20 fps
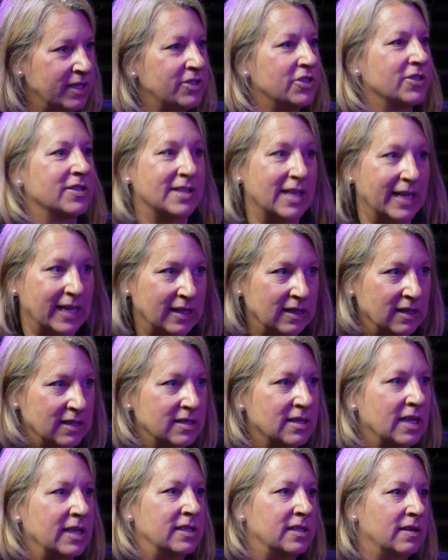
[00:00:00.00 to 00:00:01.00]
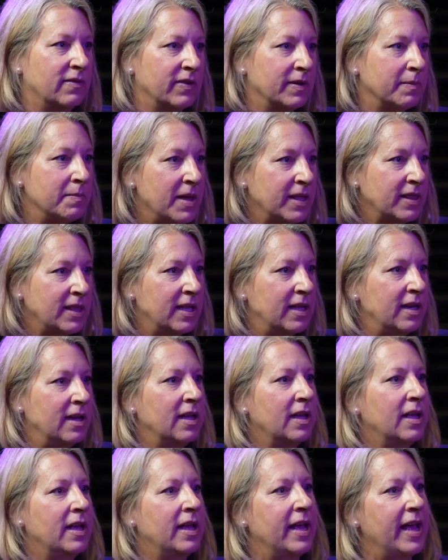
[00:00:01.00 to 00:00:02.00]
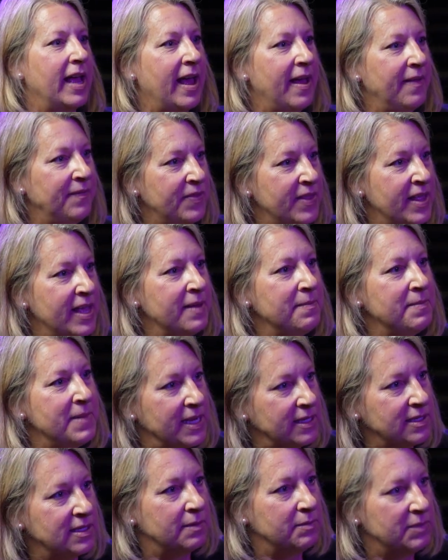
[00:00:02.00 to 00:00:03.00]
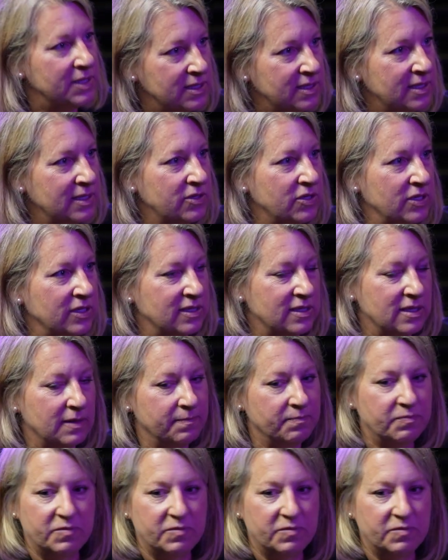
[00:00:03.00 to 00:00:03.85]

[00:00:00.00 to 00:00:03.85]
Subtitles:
just like in the scientific method, and then make some decisions.